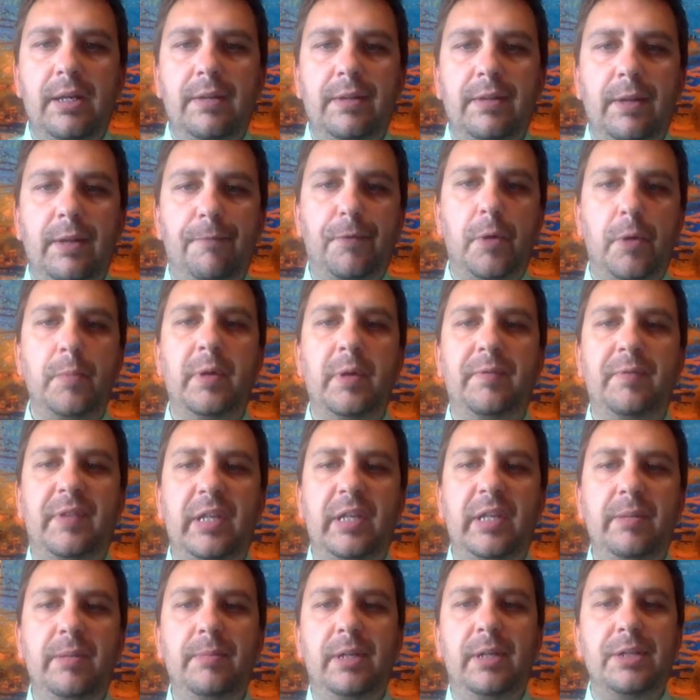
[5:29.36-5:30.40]
The affirmative
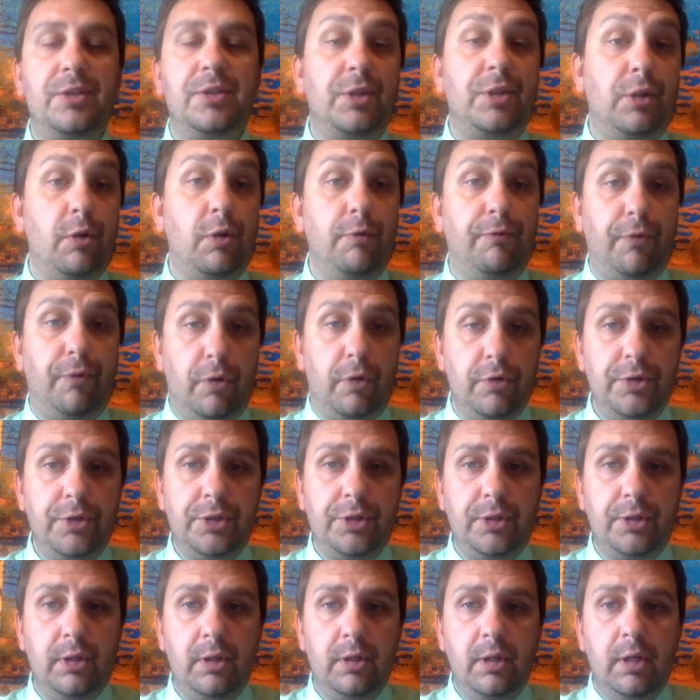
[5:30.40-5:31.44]
team gets to go
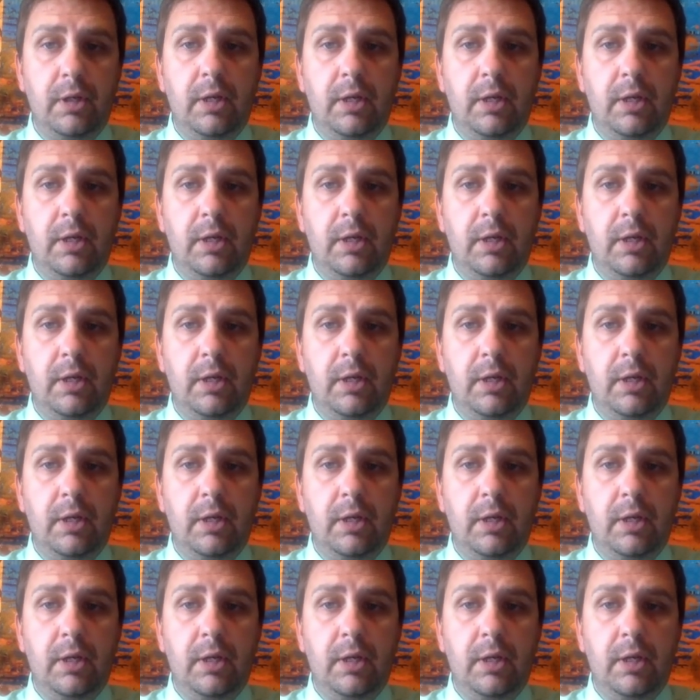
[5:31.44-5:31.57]
first,